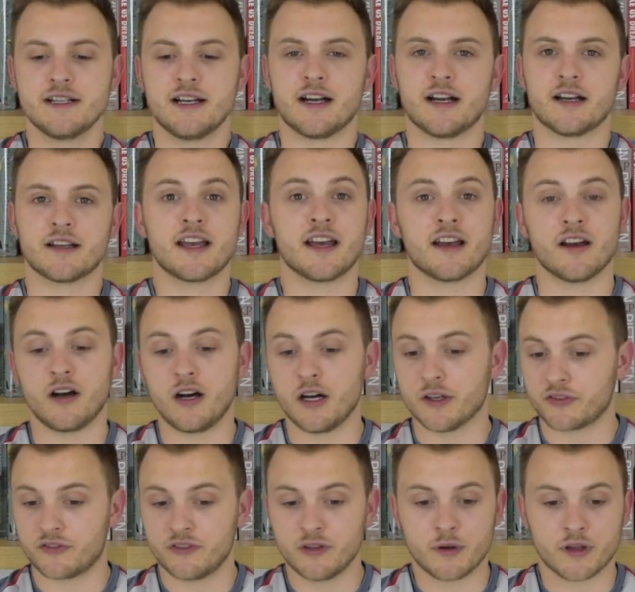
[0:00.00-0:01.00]
uh, yeah,
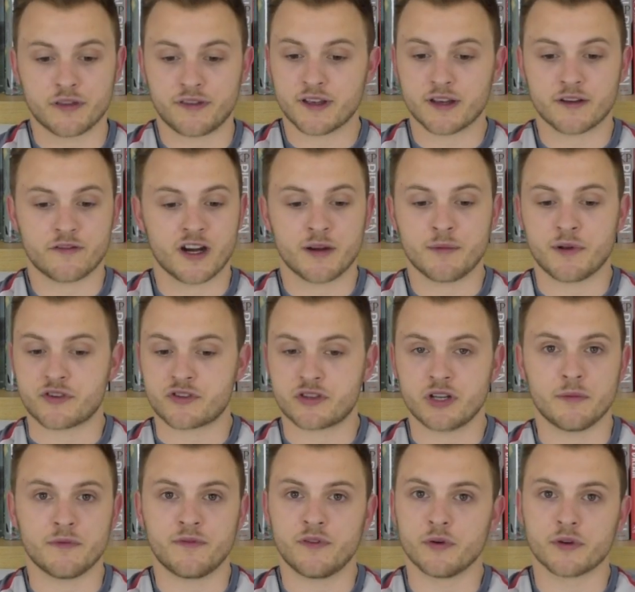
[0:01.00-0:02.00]
Arsenal, I think, very much
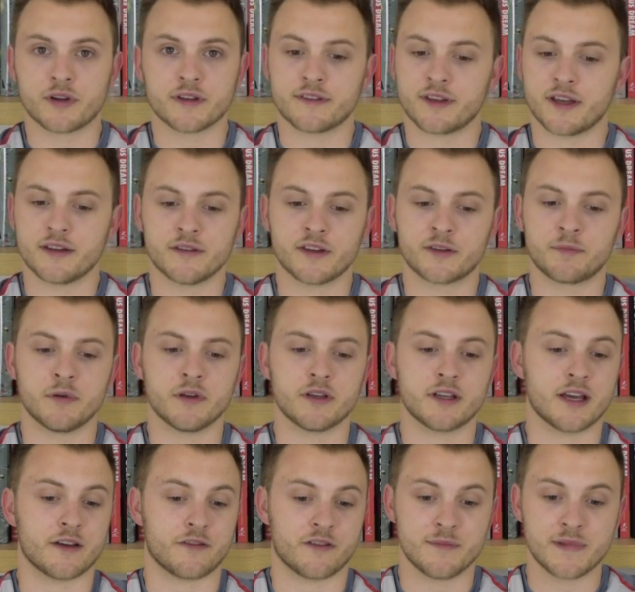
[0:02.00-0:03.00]
top four contenders. But
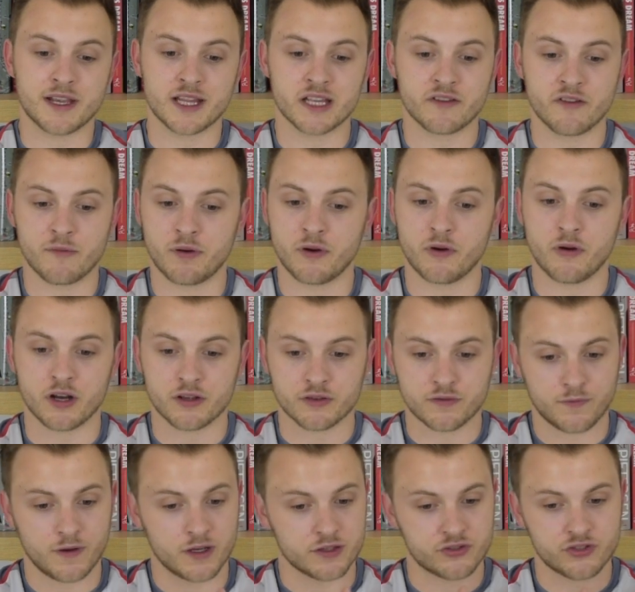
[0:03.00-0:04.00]
yeah, for me, Liverpool are,
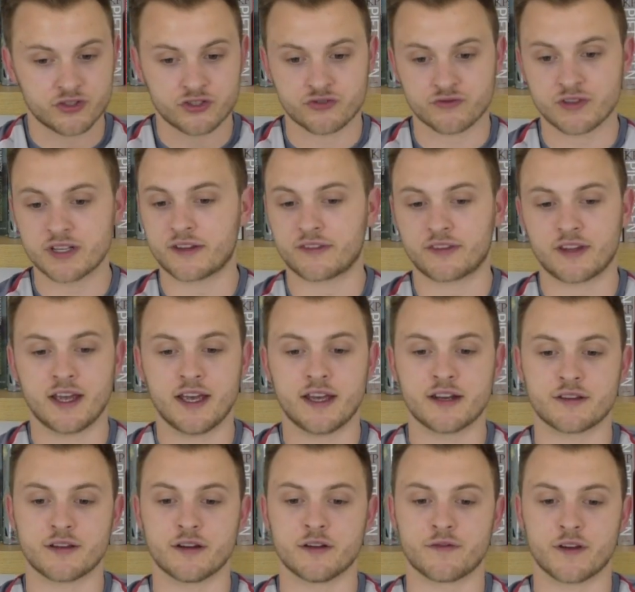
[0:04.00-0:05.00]
are streets
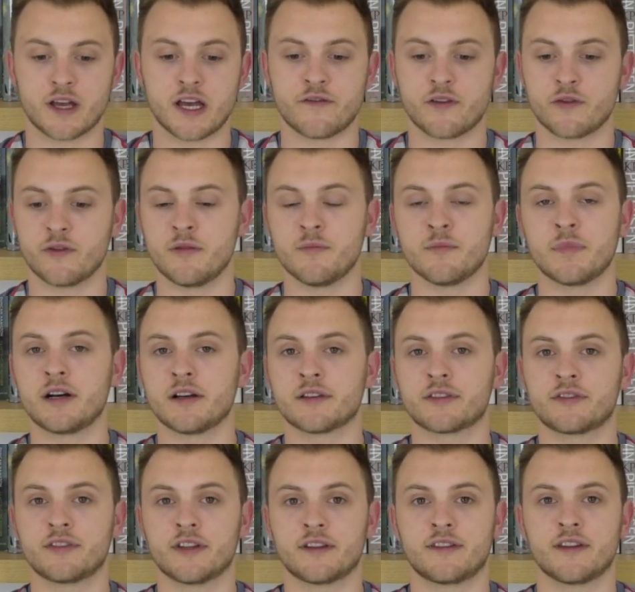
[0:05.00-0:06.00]
ahead of everyone bar
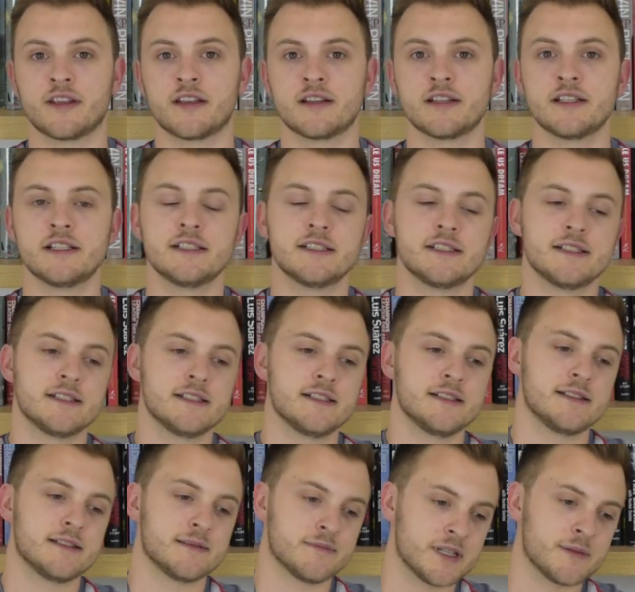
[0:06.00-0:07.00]
City.
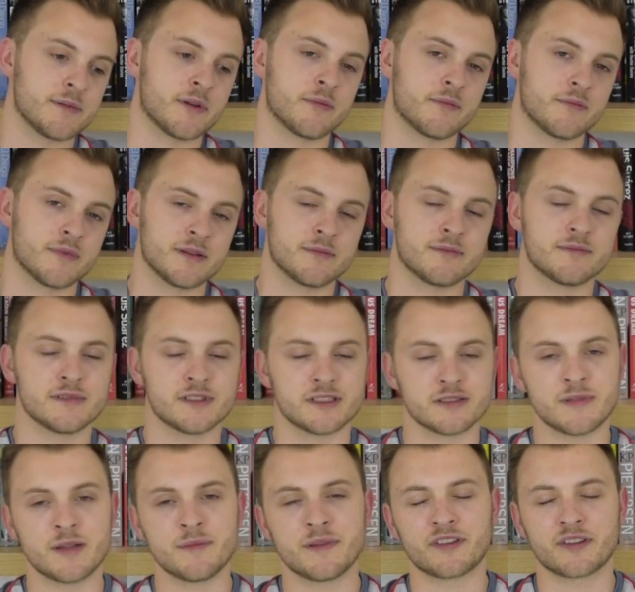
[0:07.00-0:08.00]
Uh, maybe, maybe, you
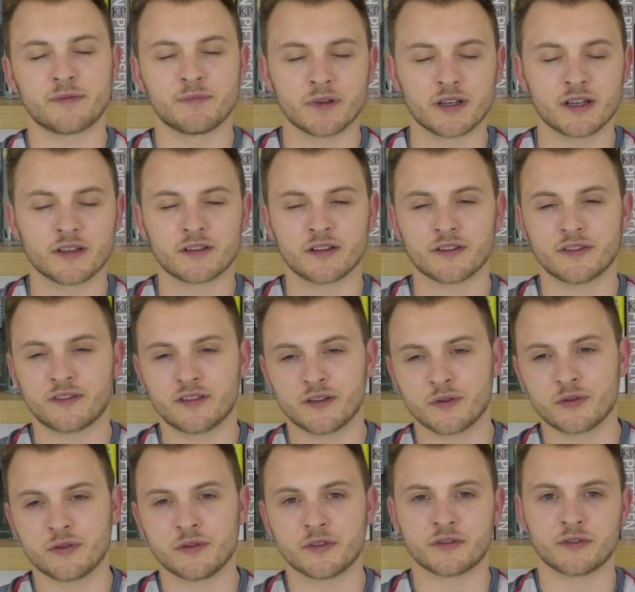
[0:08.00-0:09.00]
know, maybe Spurs can
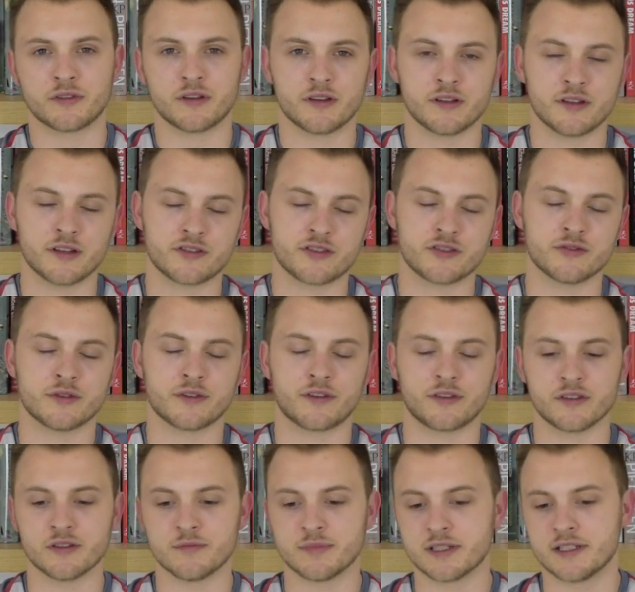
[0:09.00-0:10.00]
still cause an issue or
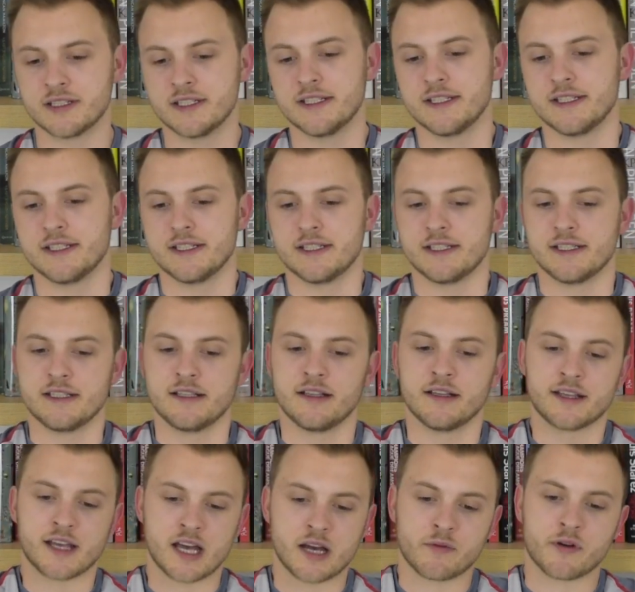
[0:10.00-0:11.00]
two. But
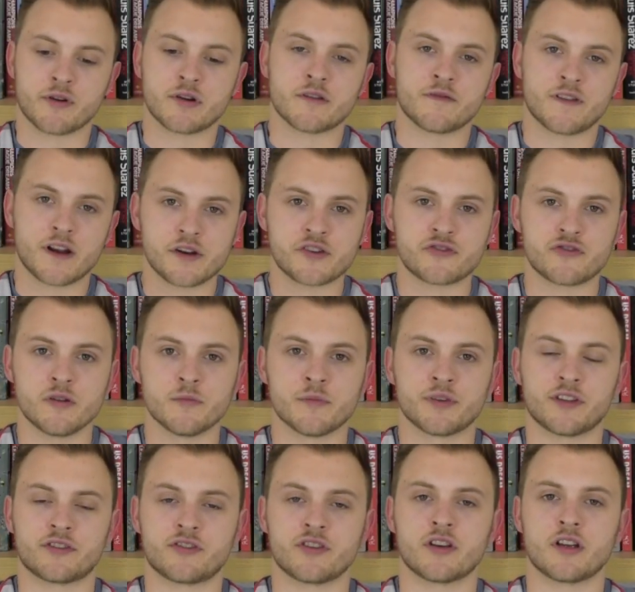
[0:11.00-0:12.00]
yeah, we're in a very strong
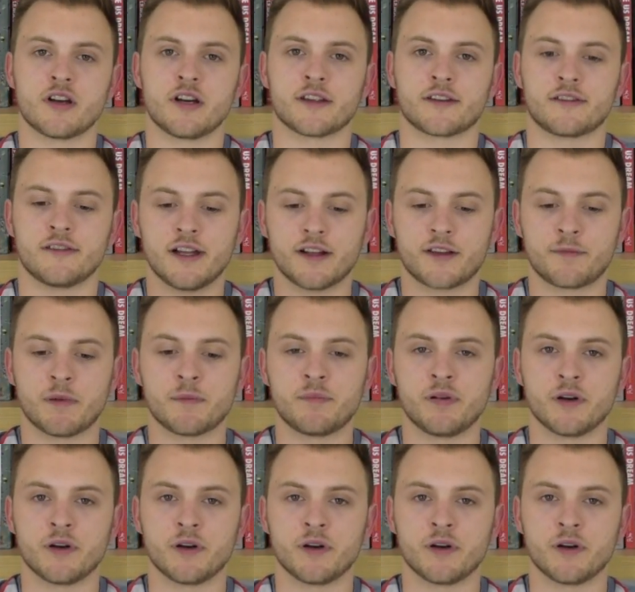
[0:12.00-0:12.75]
position, guys. Let's be